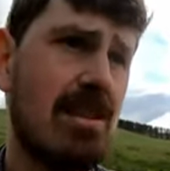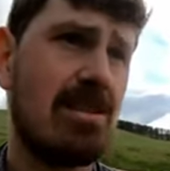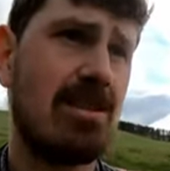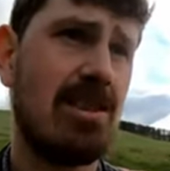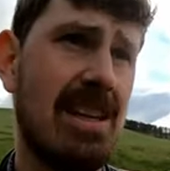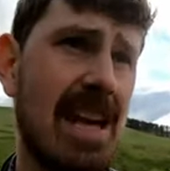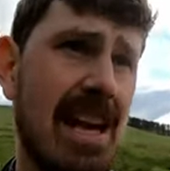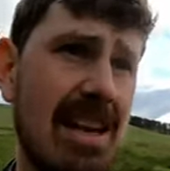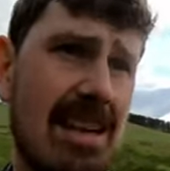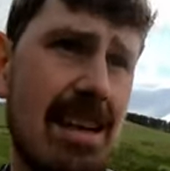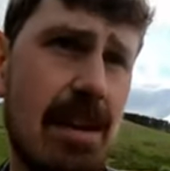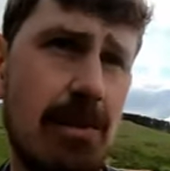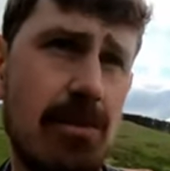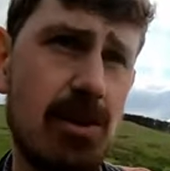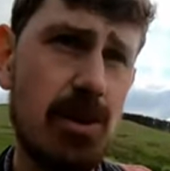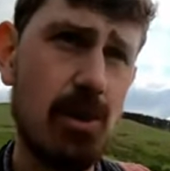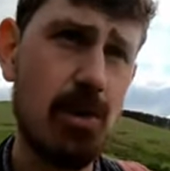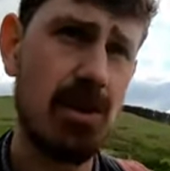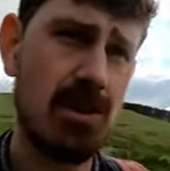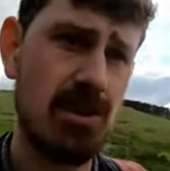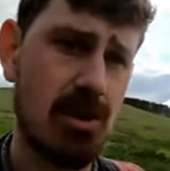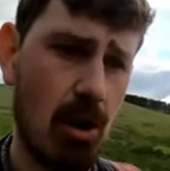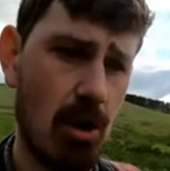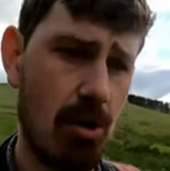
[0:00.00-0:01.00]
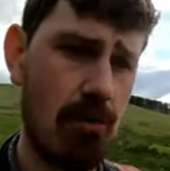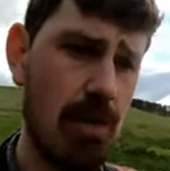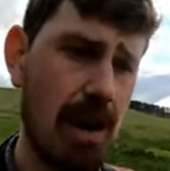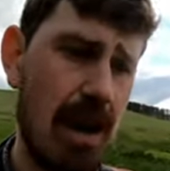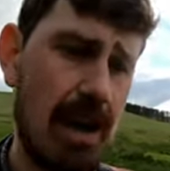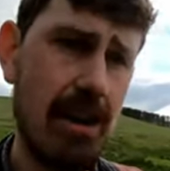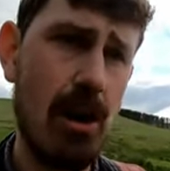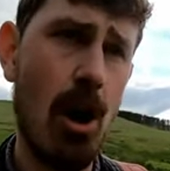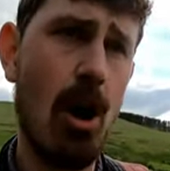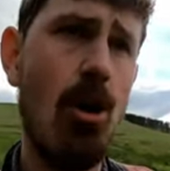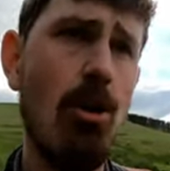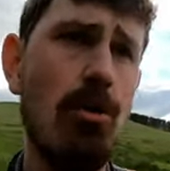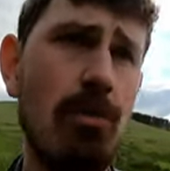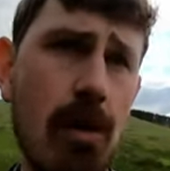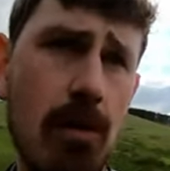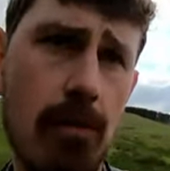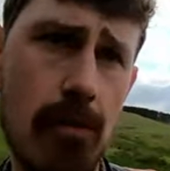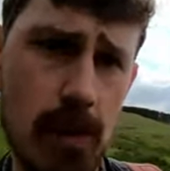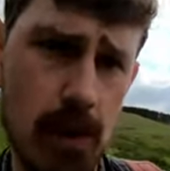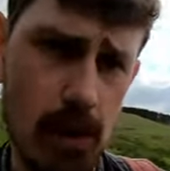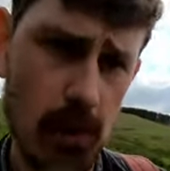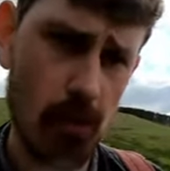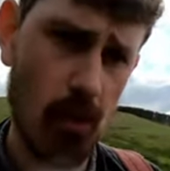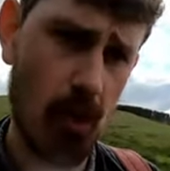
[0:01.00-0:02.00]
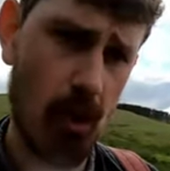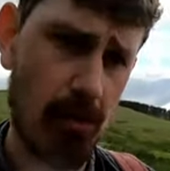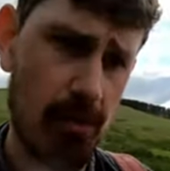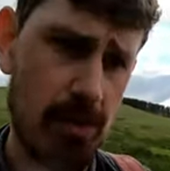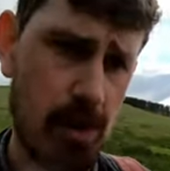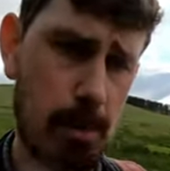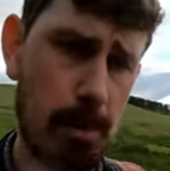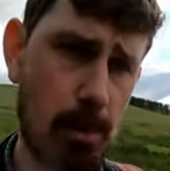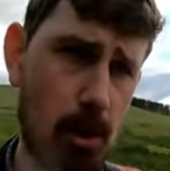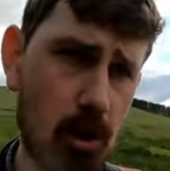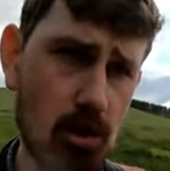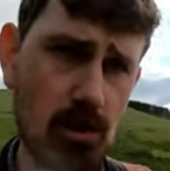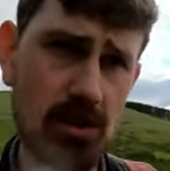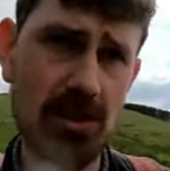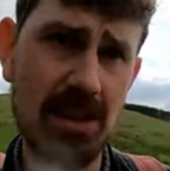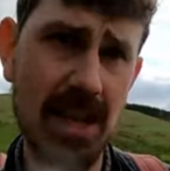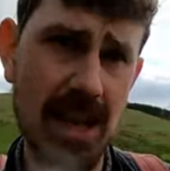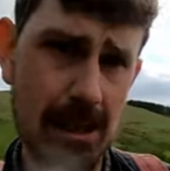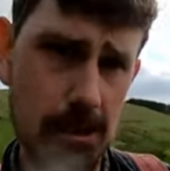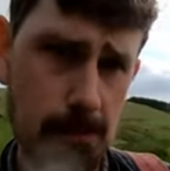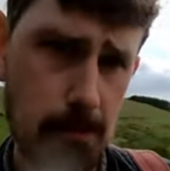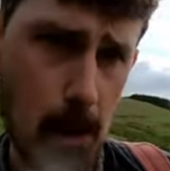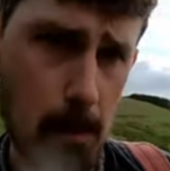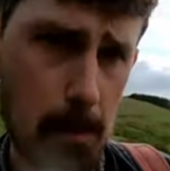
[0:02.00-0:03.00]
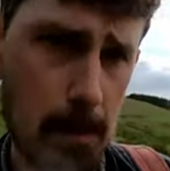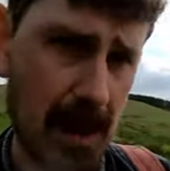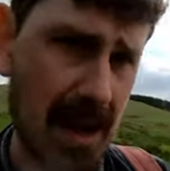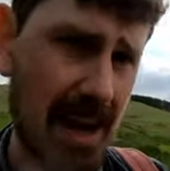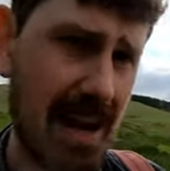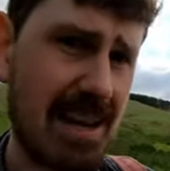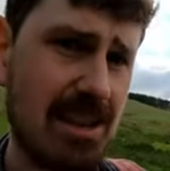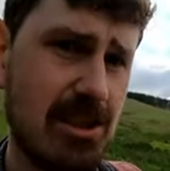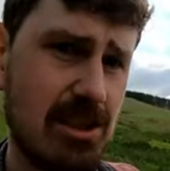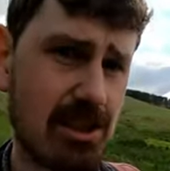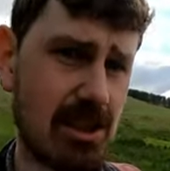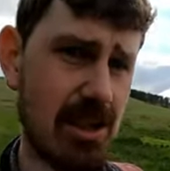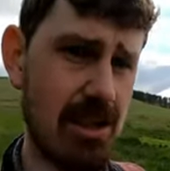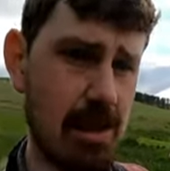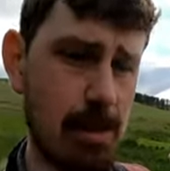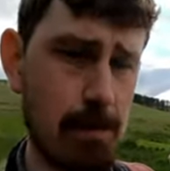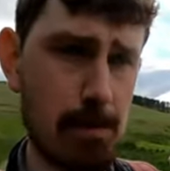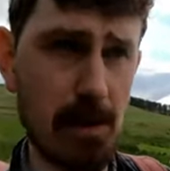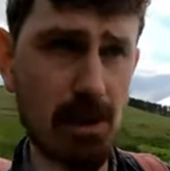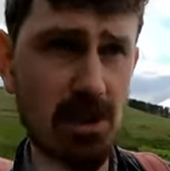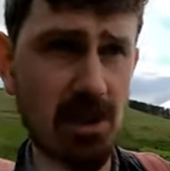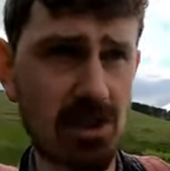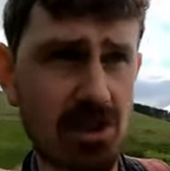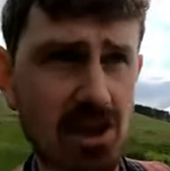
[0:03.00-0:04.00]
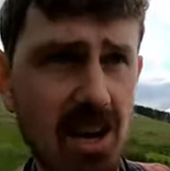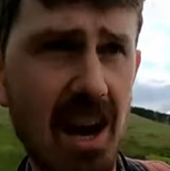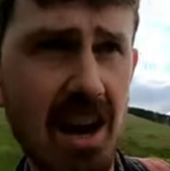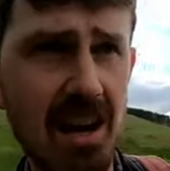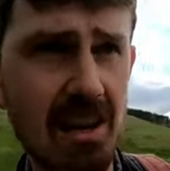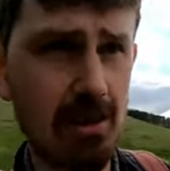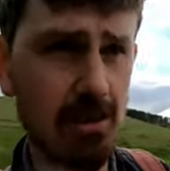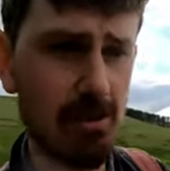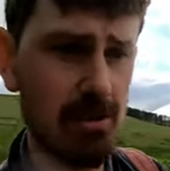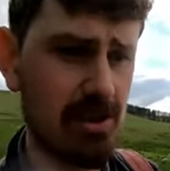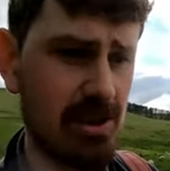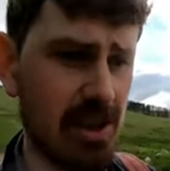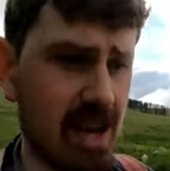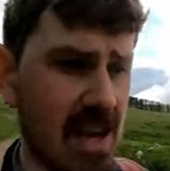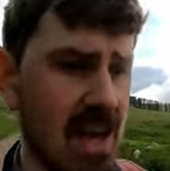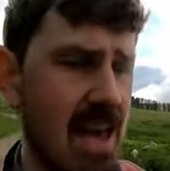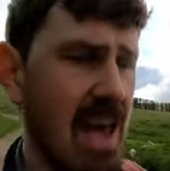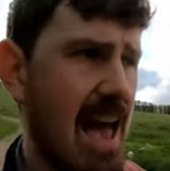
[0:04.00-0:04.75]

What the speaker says: So that gives you a sort of an overview of the Bronze Age population in the British Isles,